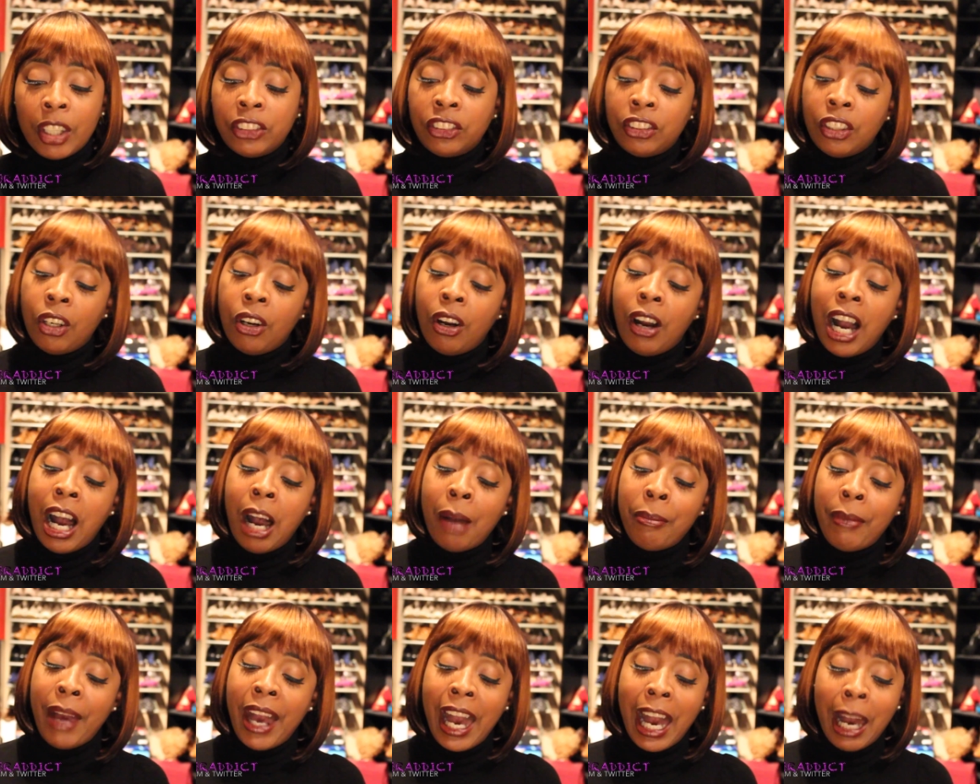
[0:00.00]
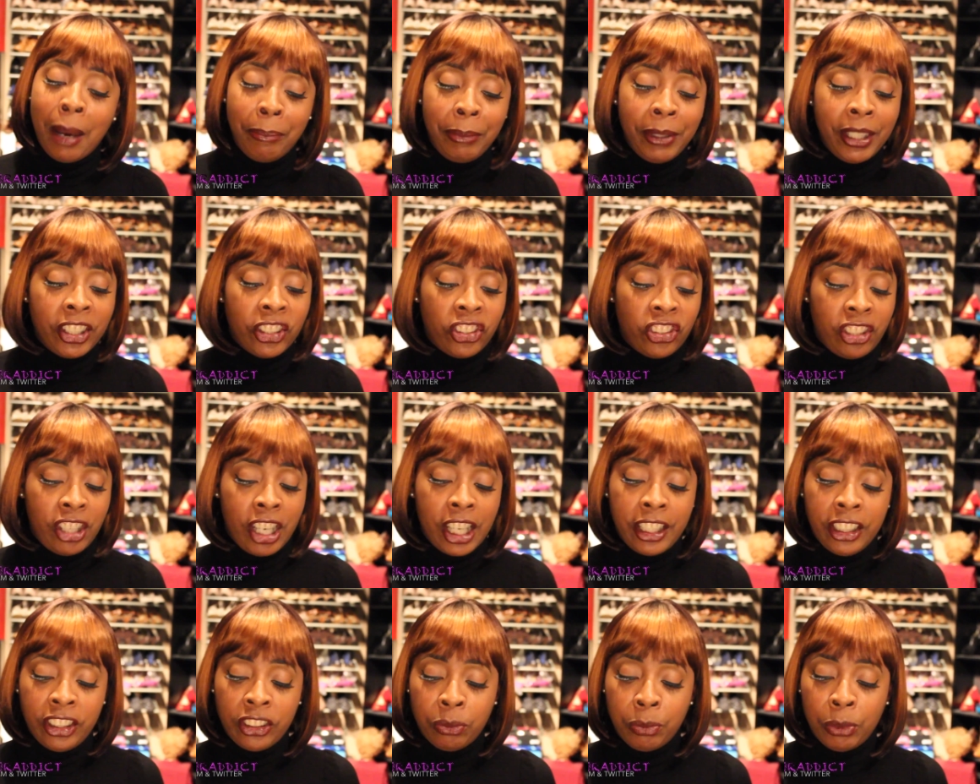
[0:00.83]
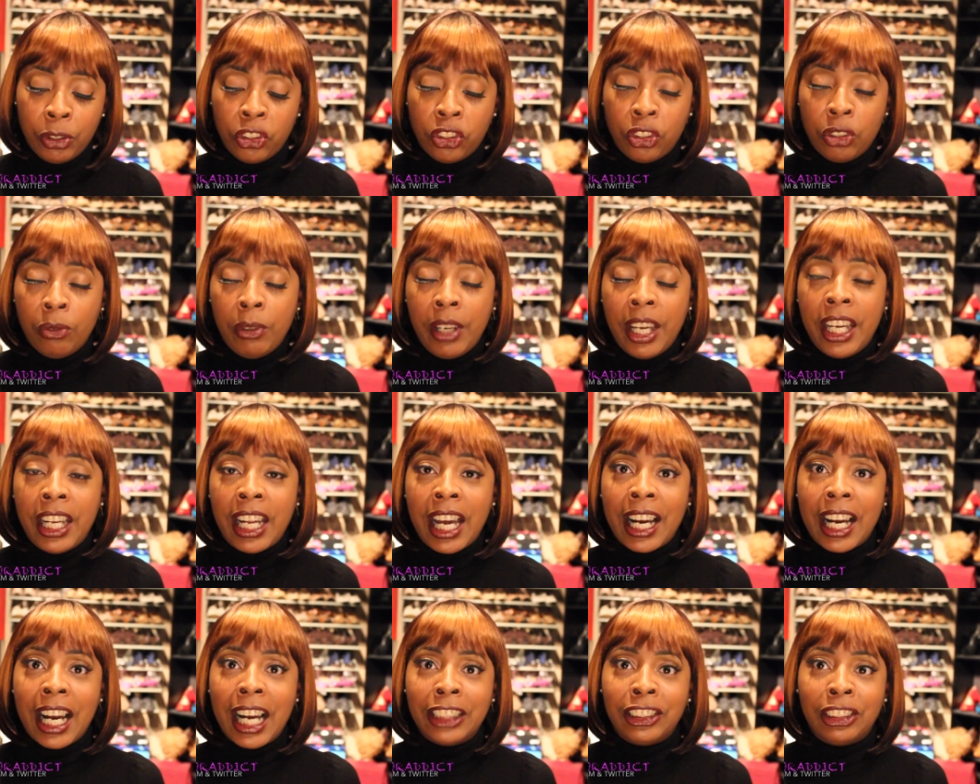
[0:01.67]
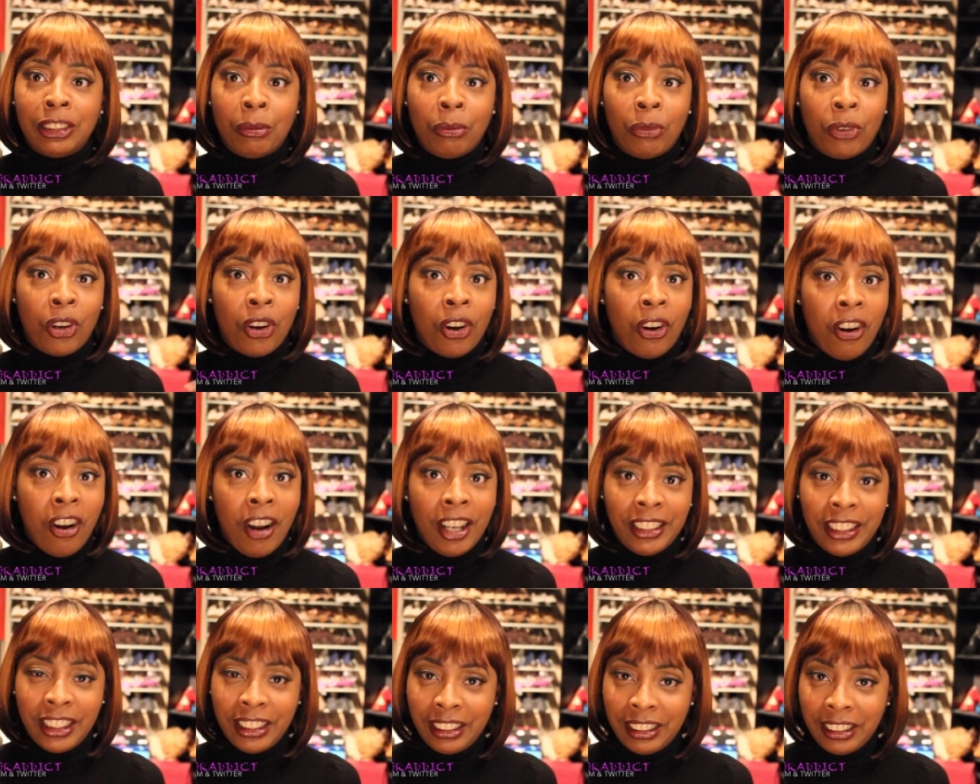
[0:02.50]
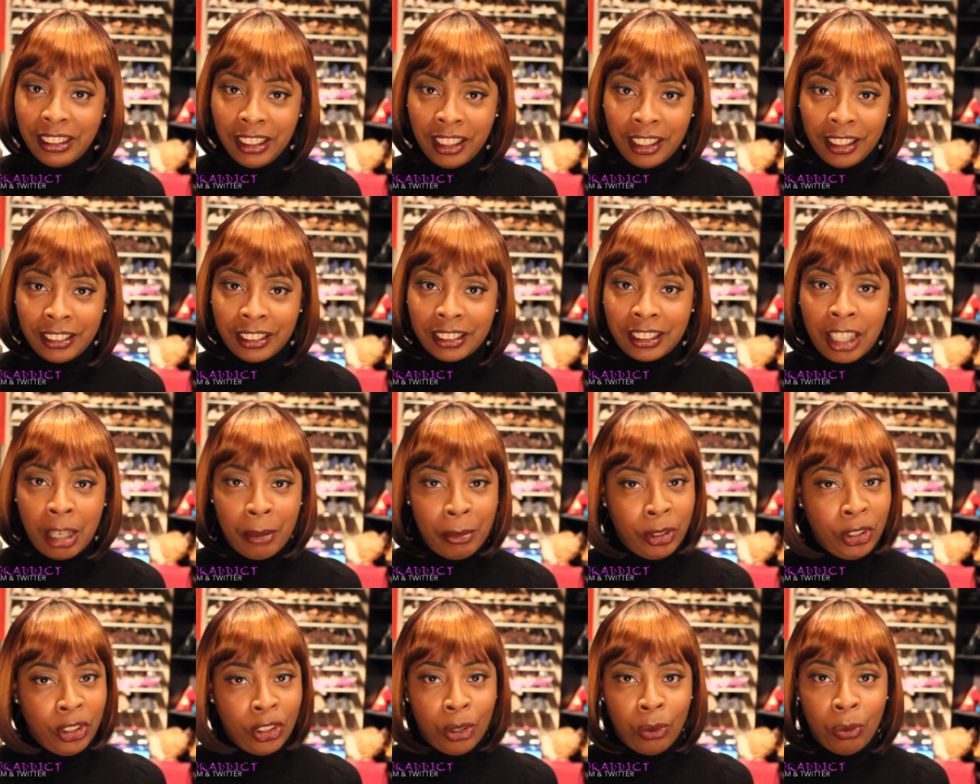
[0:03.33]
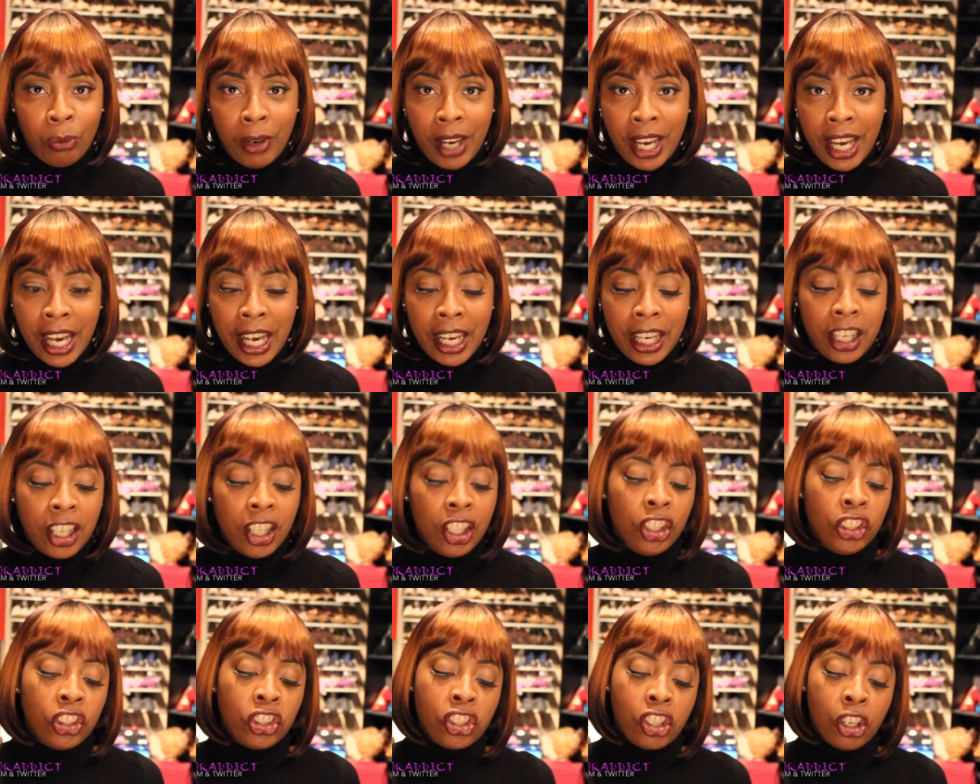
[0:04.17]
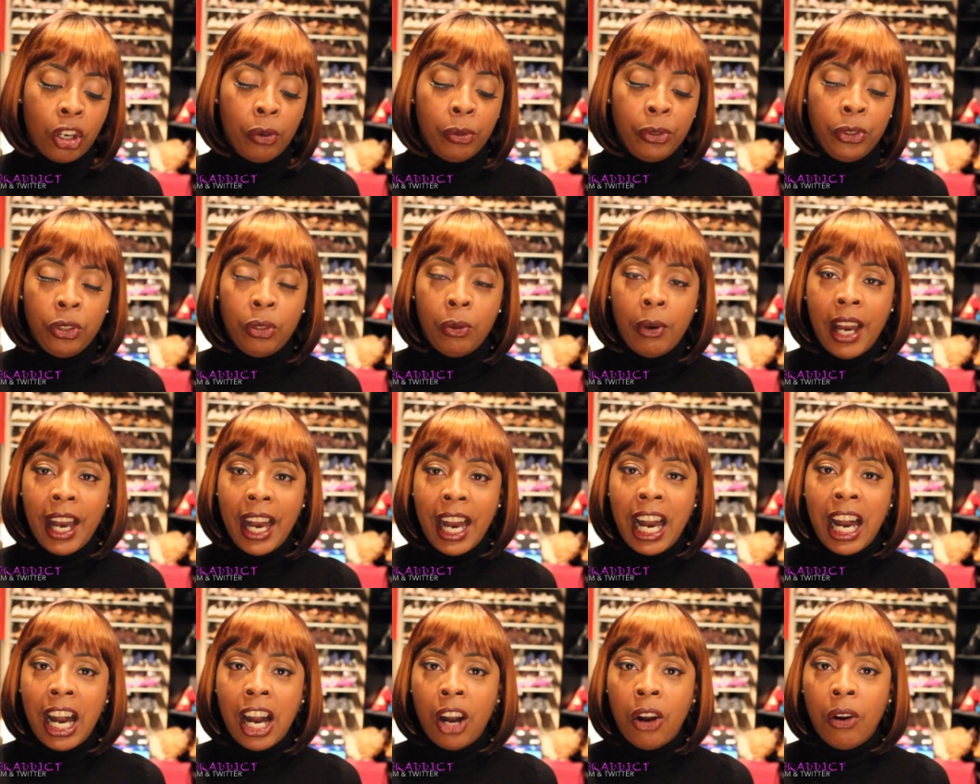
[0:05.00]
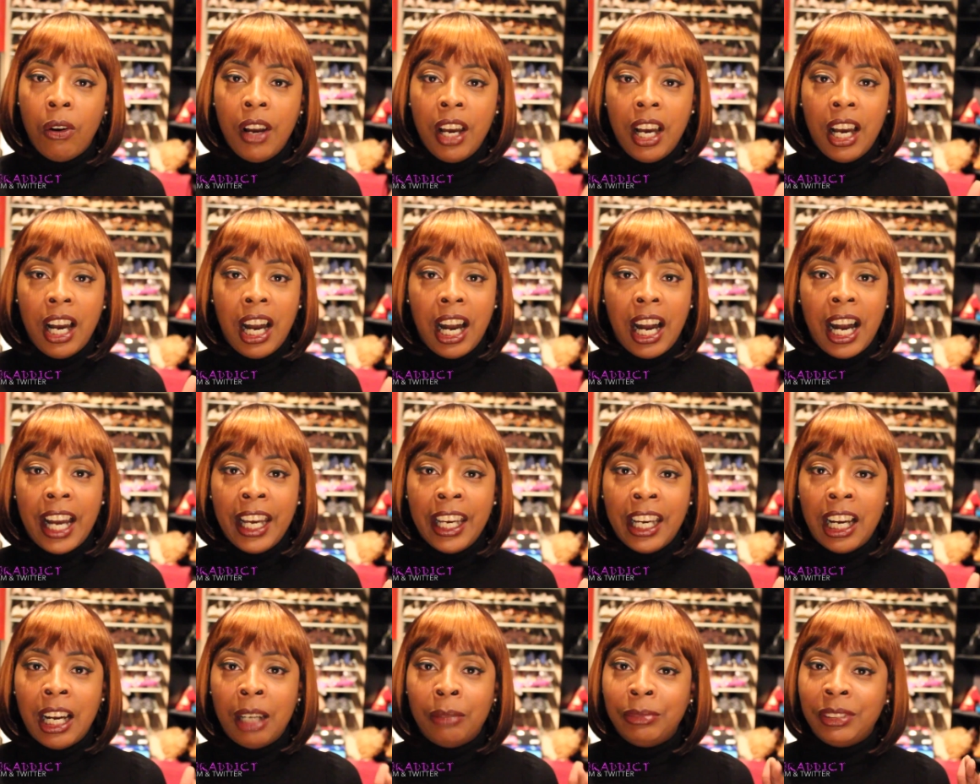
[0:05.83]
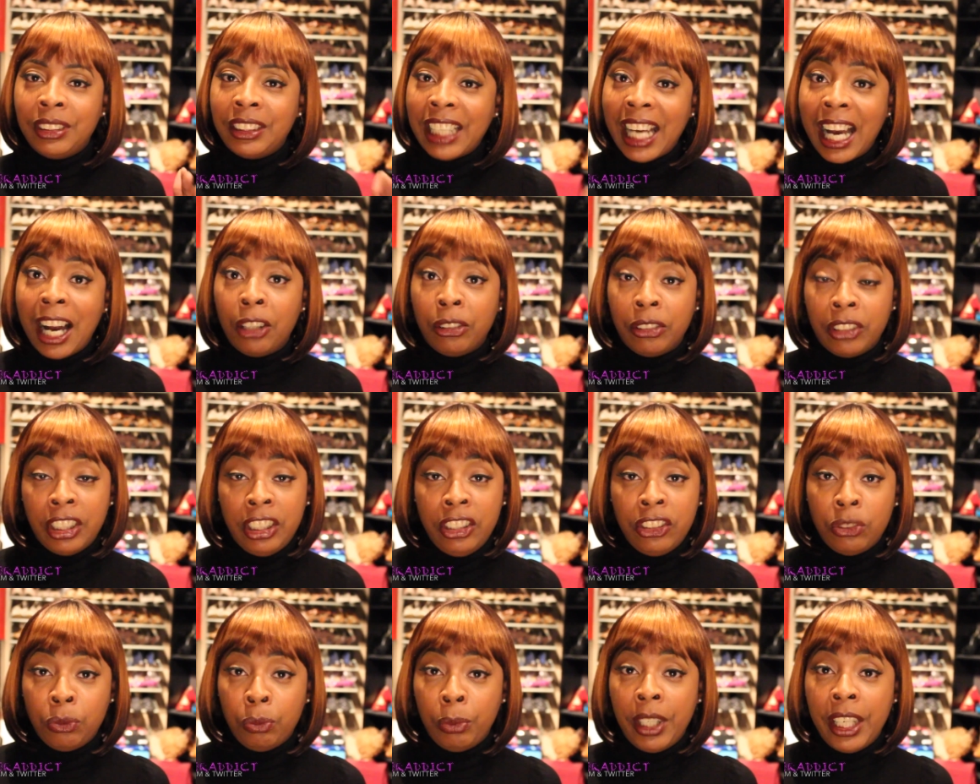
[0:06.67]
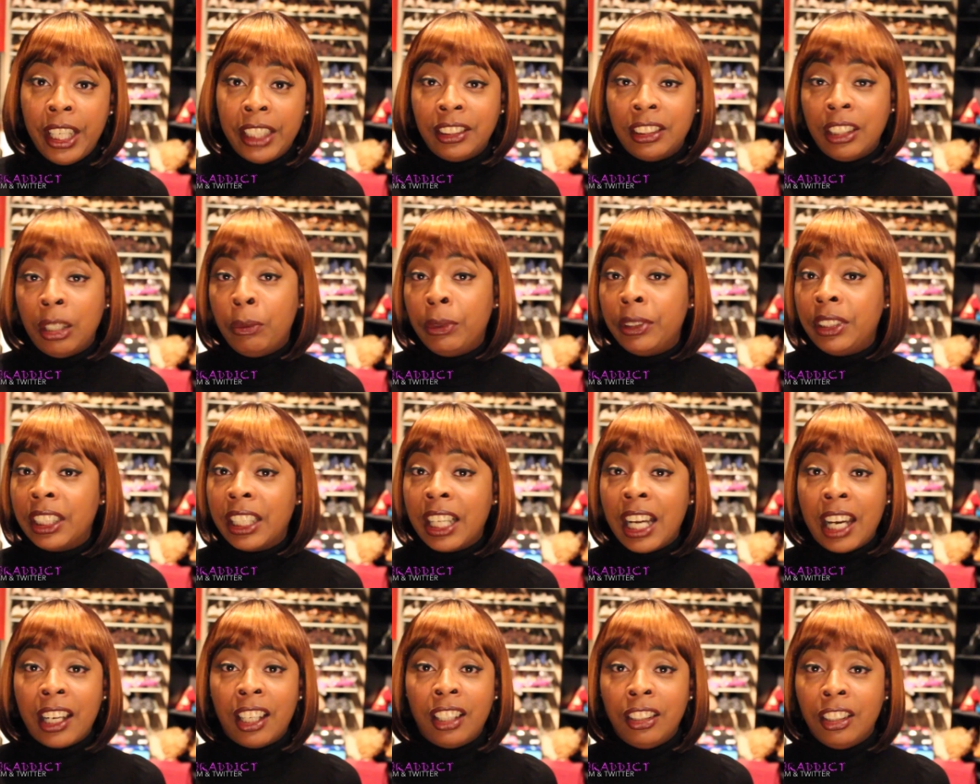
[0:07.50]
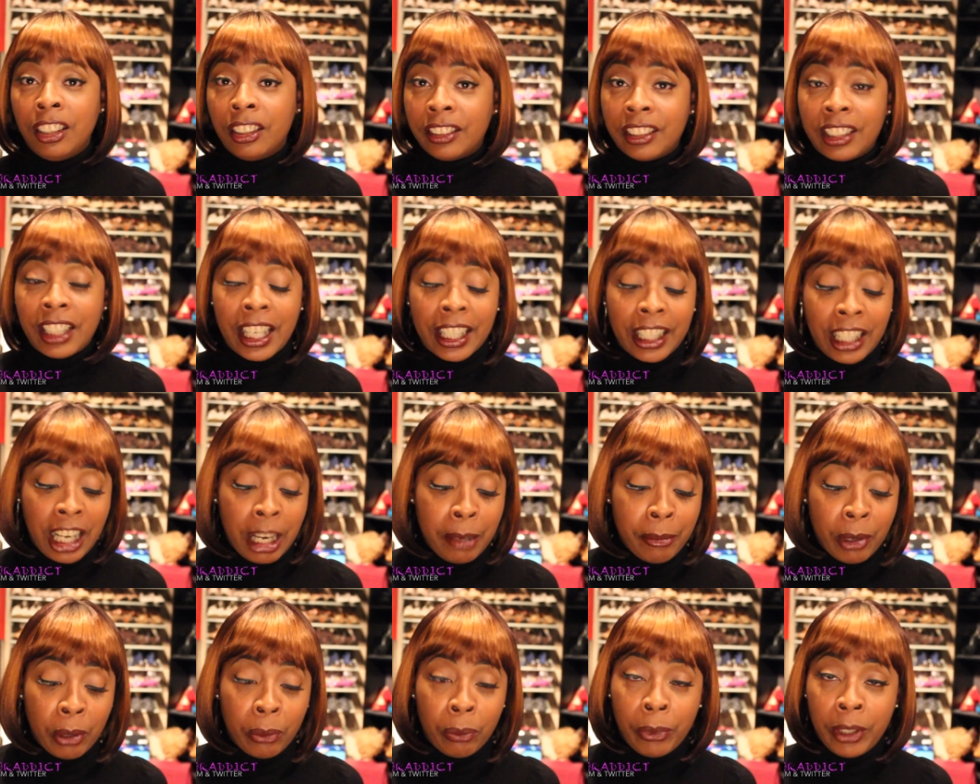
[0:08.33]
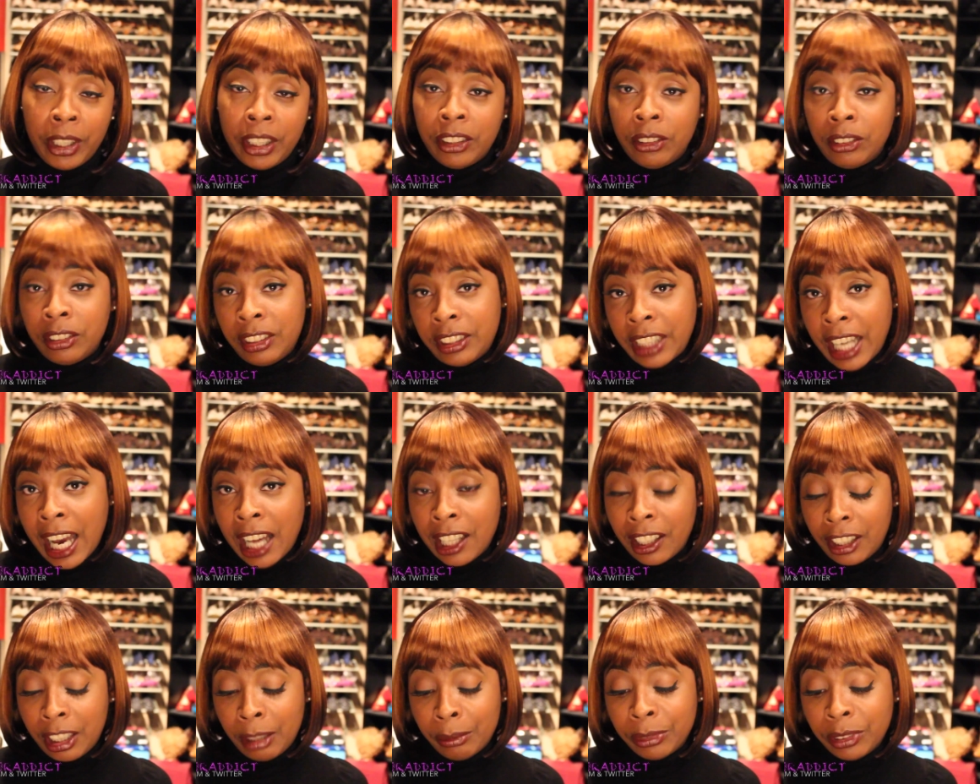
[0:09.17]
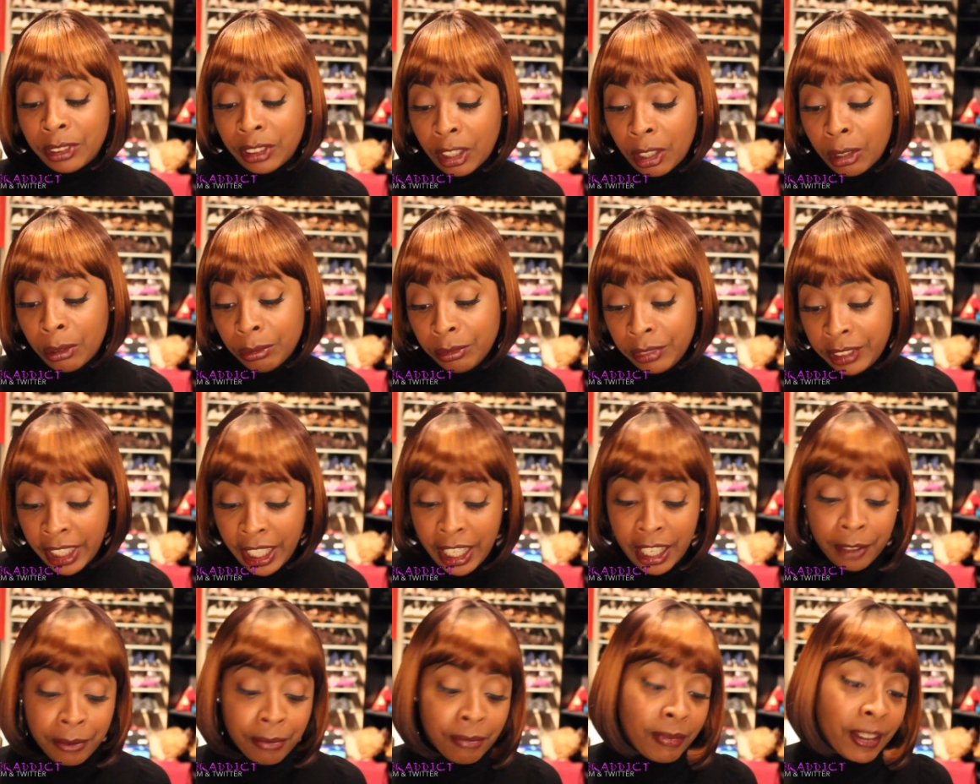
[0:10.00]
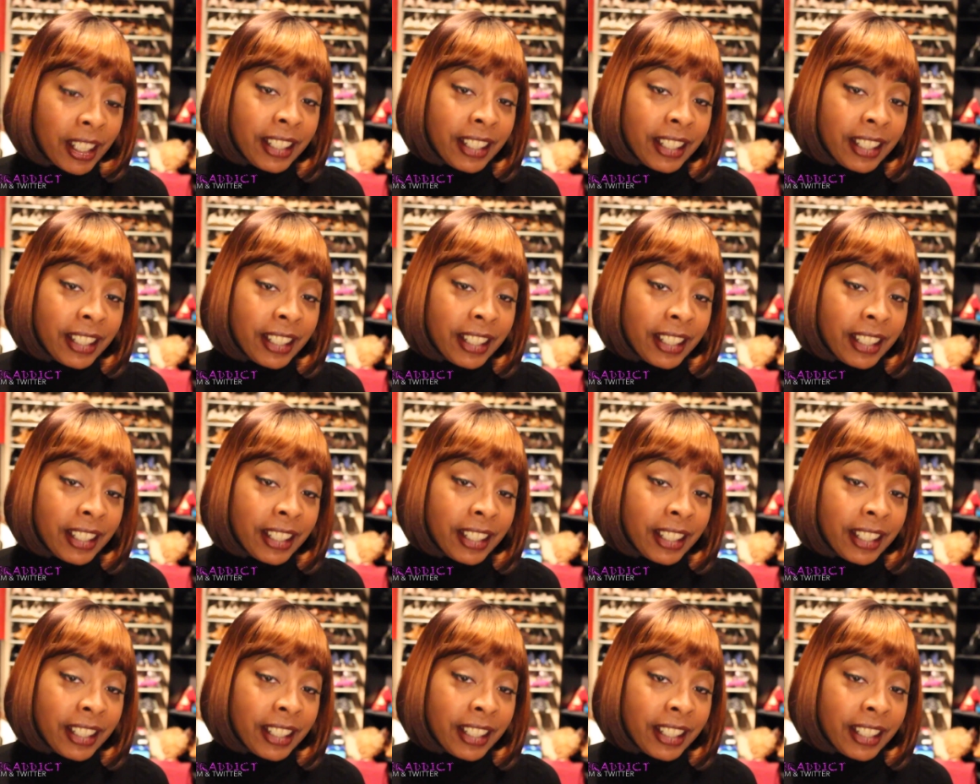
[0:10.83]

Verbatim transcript: so I'm happy to share these with you and I got some gorgeous looks coming your way showing you how I um, styled these wigs and what the kind of look that I came up with styling them so there